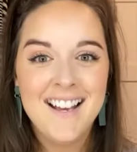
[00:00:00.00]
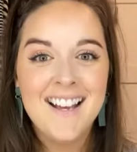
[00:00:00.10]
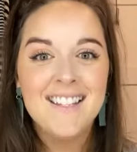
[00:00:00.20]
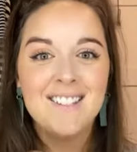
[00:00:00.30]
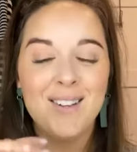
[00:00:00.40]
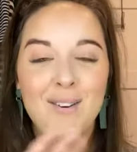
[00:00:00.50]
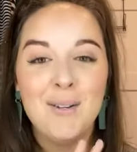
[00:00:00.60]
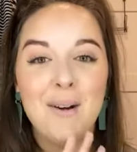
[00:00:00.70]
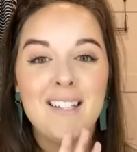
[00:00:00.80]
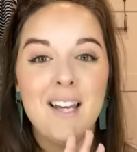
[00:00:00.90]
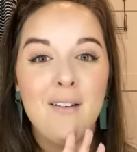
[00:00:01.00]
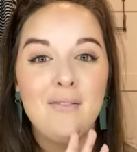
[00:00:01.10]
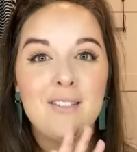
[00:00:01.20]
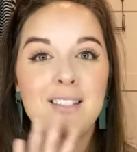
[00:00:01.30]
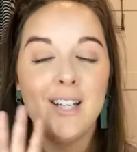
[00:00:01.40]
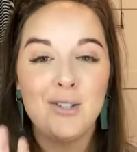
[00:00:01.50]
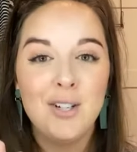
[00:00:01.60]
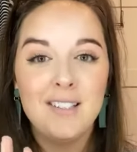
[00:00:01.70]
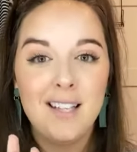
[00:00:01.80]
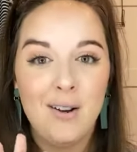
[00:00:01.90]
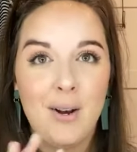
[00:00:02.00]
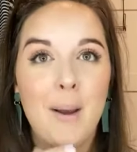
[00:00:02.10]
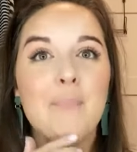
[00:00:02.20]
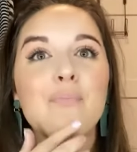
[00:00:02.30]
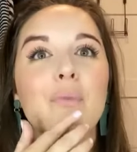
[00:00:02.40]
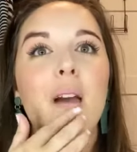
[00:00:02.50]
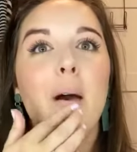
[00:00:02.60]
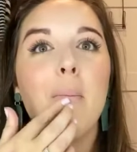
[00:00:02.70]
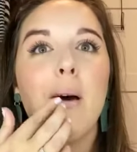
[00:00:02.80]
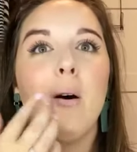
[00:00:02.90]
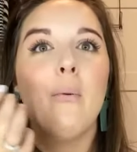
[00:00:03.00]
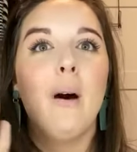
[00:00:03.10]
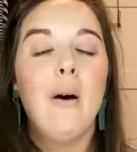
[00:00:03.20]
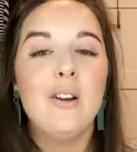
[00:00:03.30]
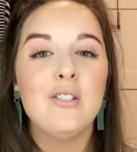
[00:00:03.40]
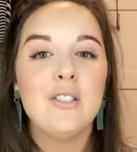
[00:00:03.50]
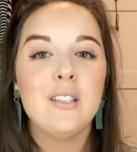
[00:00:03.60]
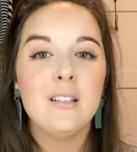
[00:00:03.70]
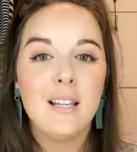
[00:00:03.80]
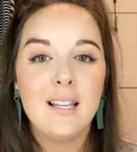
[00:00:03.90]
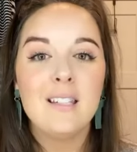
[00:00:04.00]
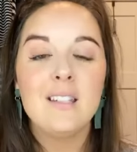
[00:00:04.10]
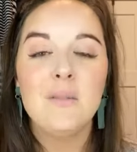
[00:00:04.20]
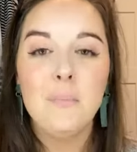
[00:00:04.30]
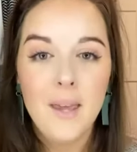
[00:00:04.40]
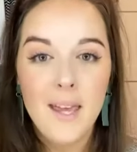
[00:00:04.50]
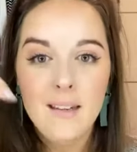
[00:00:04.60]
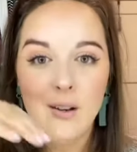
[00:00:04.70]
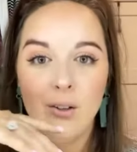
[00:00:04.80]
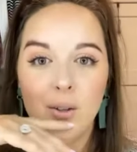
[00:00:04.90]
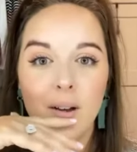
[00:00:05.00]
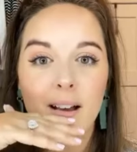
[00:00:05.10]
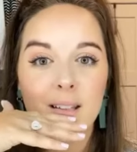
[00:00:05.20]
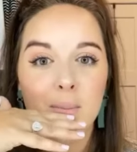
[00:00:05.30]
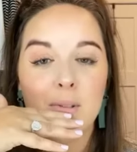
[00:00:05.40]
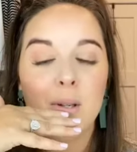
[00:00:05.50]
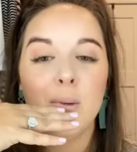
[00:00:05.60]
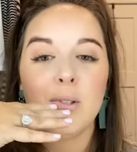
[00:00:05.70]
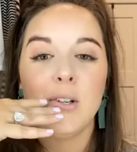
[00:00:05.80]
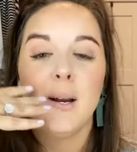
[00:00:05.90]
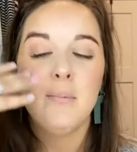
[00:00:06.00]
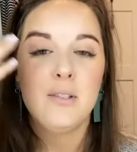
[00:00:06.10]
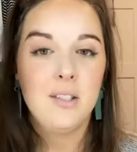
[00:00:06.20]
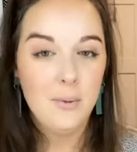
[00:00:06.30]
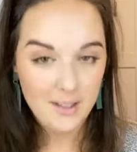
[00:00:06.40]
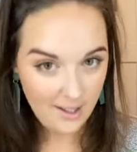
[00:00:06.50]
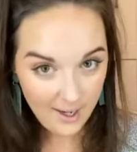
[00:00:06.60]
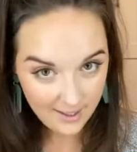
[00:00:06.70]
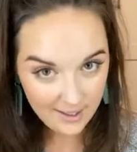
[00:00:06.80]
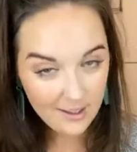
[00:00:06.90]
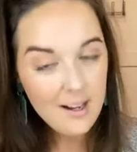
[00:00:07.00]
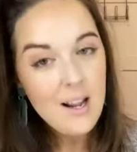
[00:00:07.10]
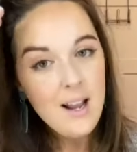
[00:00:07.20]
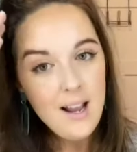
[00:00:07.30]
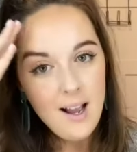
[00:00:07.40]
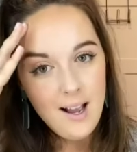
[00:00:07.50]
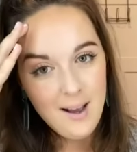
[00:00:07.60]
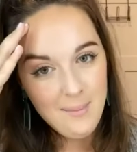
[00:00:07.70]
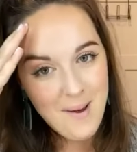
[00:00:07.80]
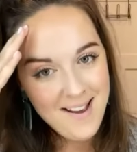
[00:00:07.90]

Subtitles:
So you guys have such a good Saturday. Wow, I just like spit on you guys. I'm so sorry. I'm just so excited. I'm